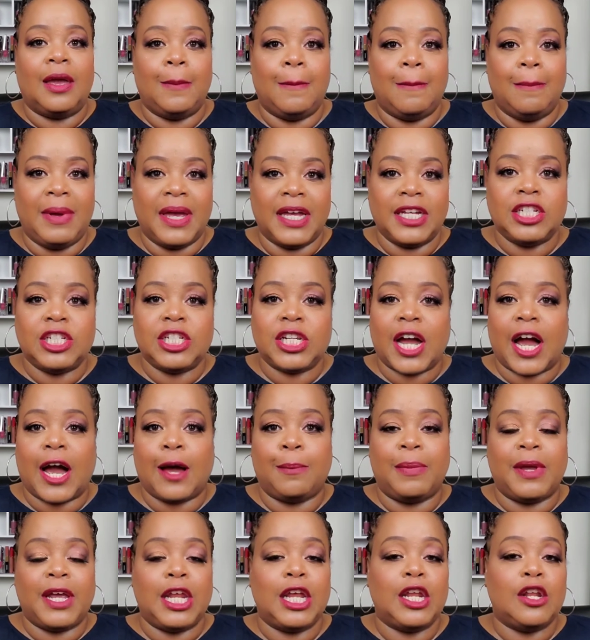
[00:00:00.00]
been
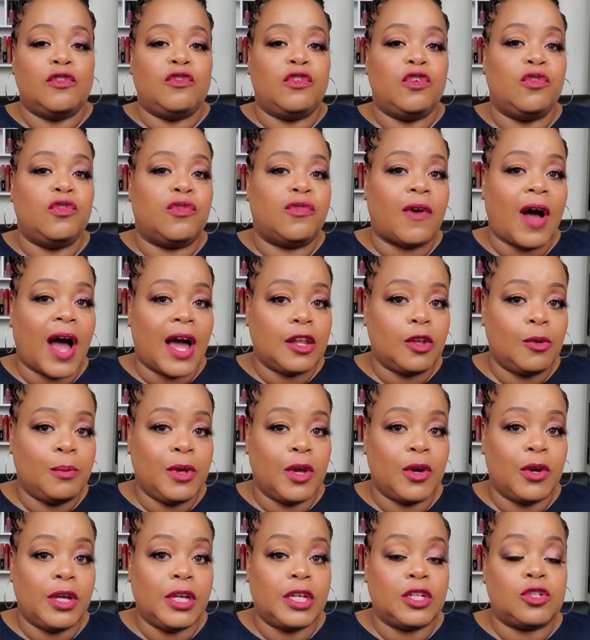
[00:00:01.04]
shopping. And if you follow me
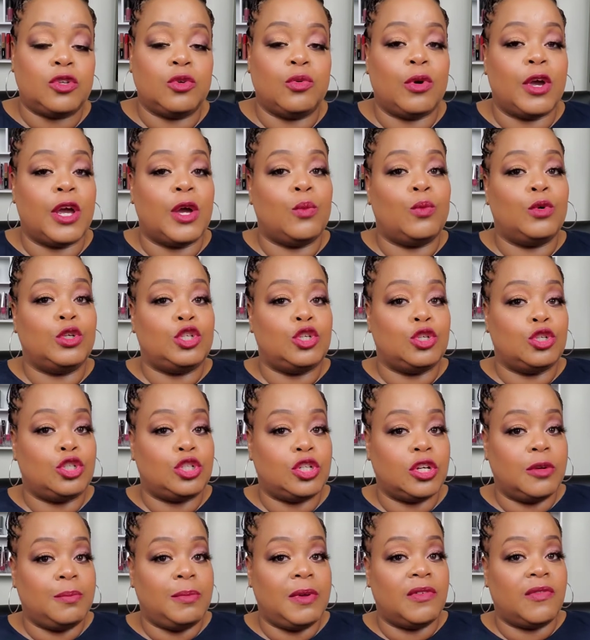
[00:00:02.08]
on Instagram, which you
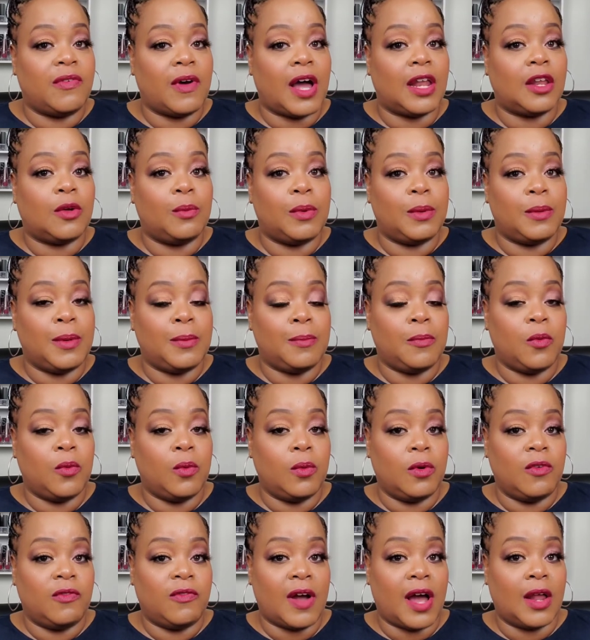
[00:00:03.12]
should be following me
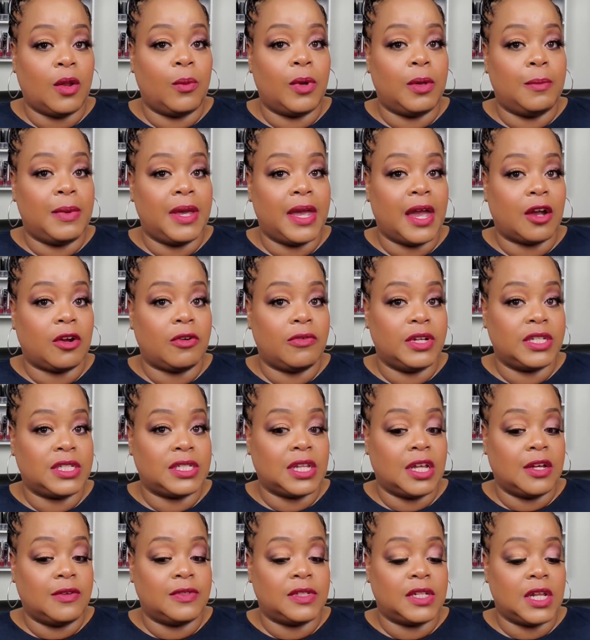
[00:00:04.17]
at
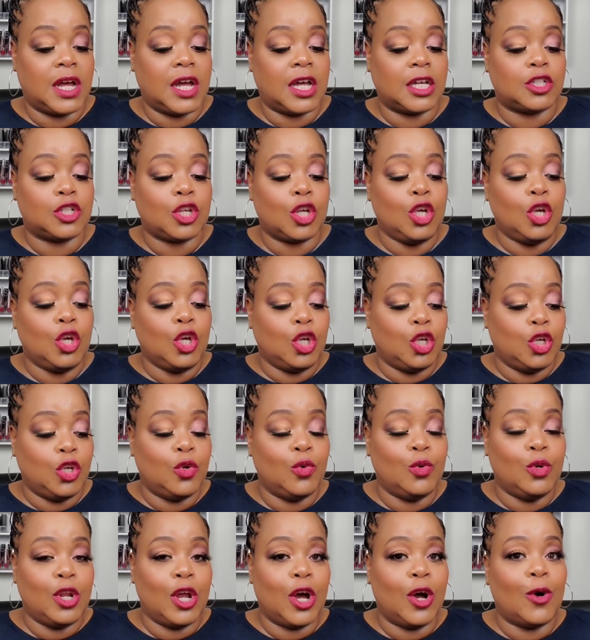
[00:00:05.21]
ChrisLuvsLux, you
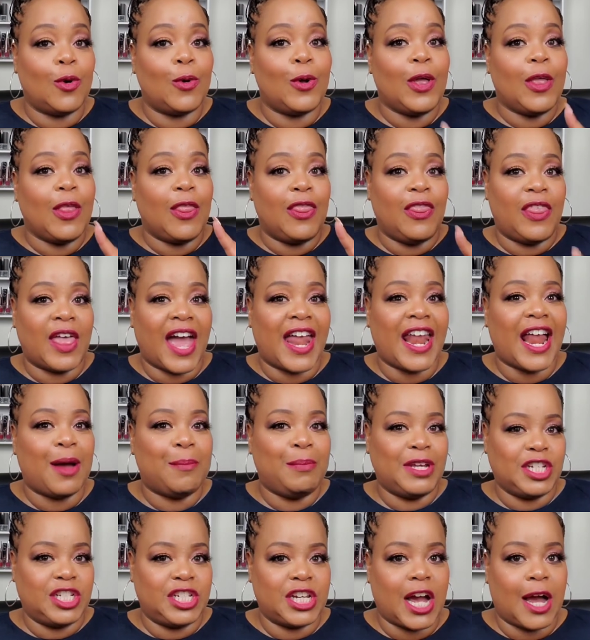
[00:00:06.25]
know that I've
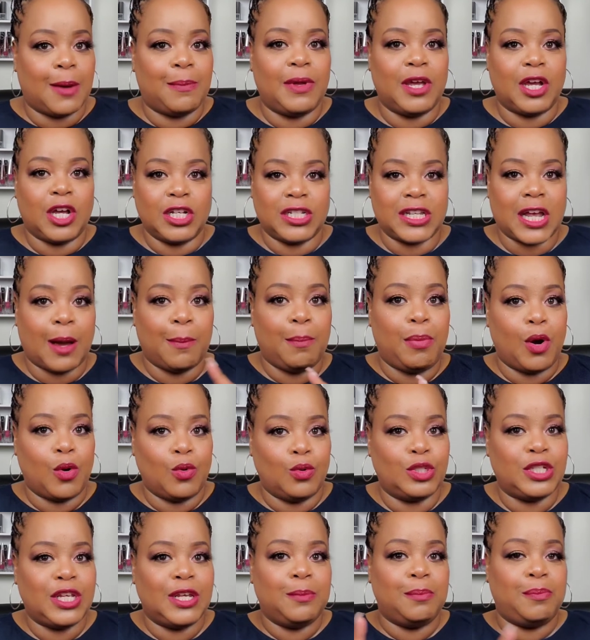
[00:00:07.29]
been shopping, because I
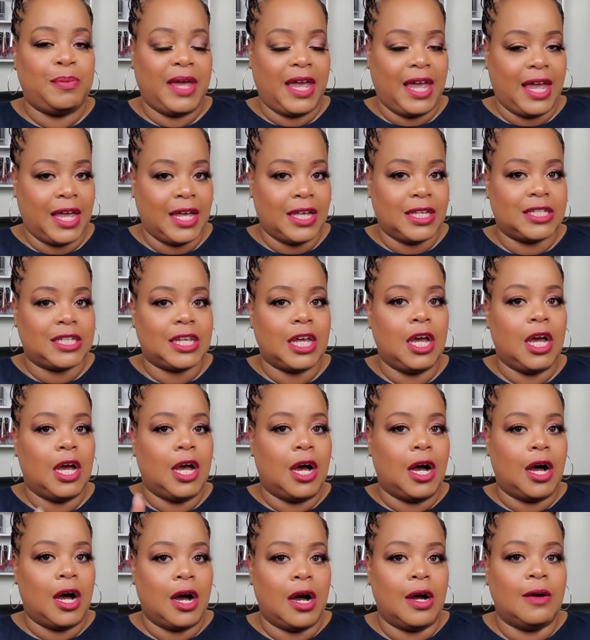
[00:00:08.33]
posted pics
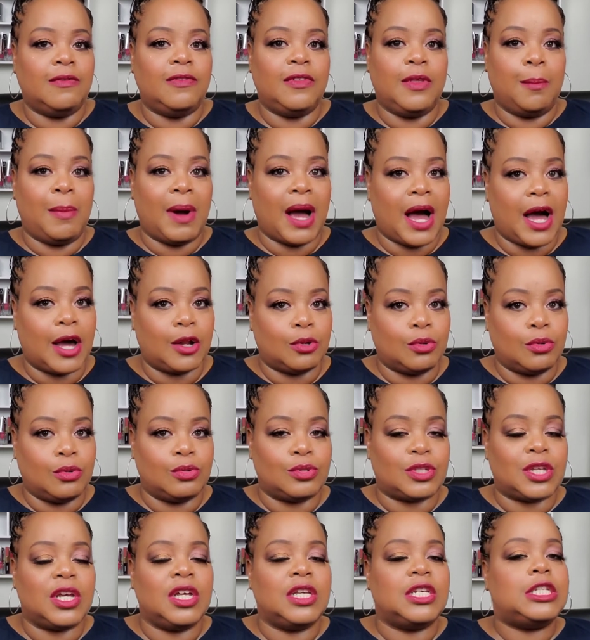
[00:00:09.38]
of the
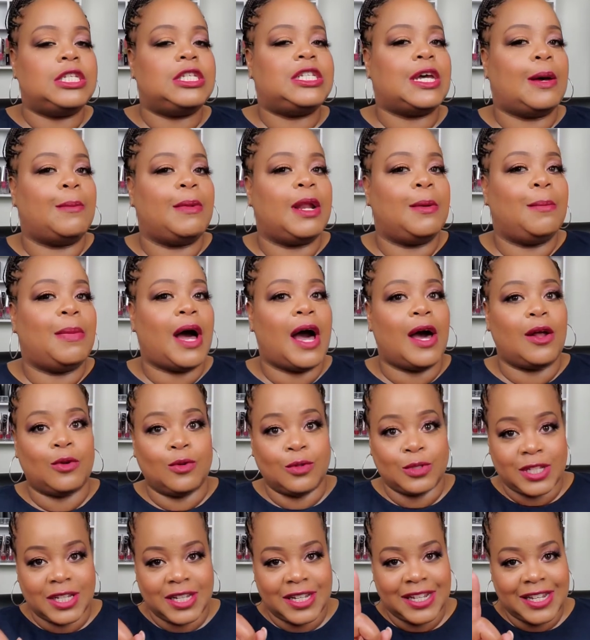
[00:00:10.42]
bottles. Some of the
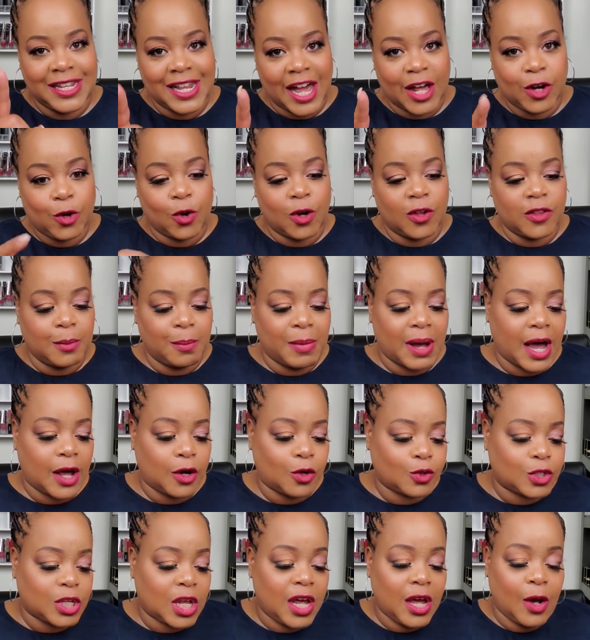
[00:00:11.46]
bottles, not all the
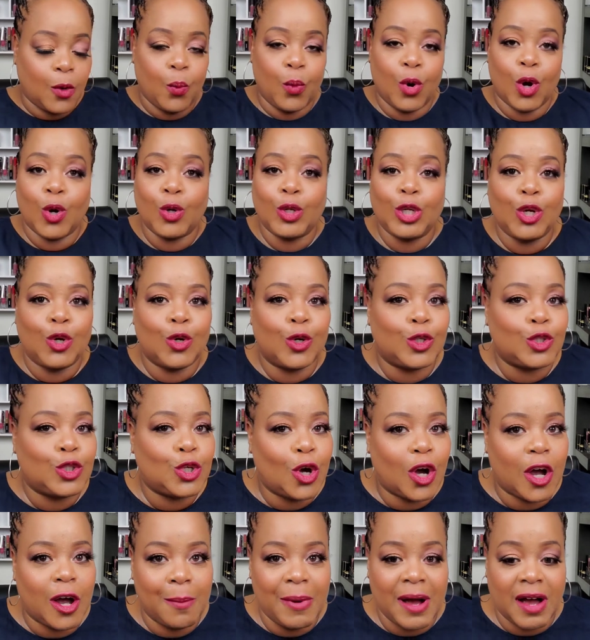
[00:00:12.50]
bottles. We're only going to
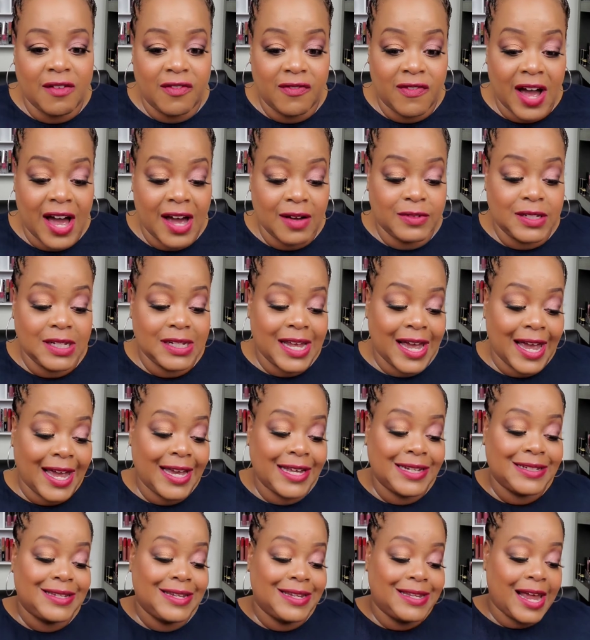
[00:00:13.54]
talk about five today.
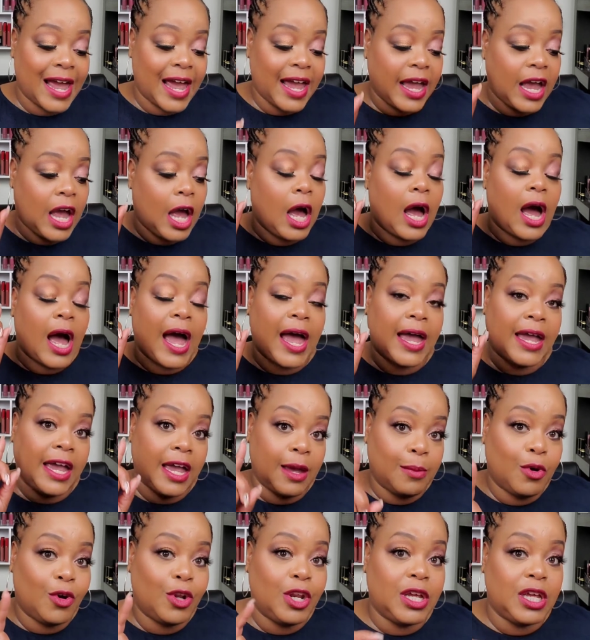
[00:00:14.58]
And today I
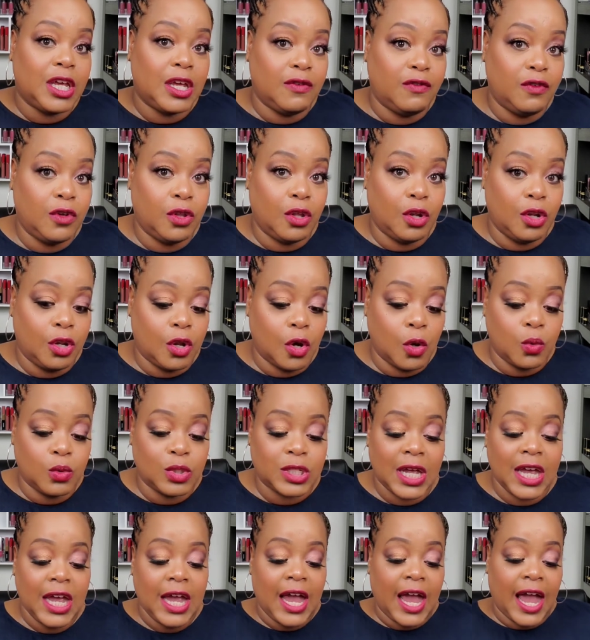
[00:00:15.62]
am going to give you the notes,
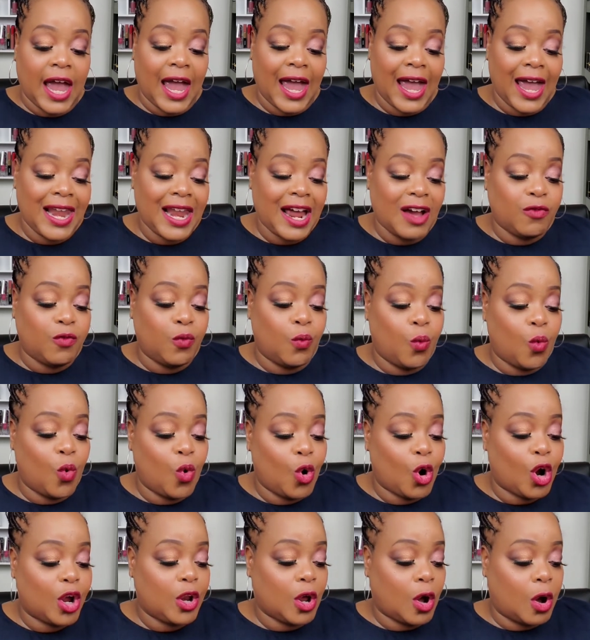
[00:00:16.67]
and I've
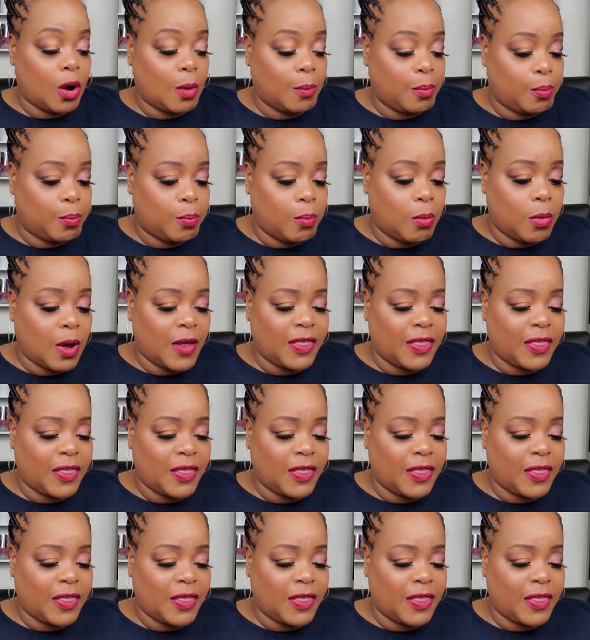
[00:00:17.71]
worn, I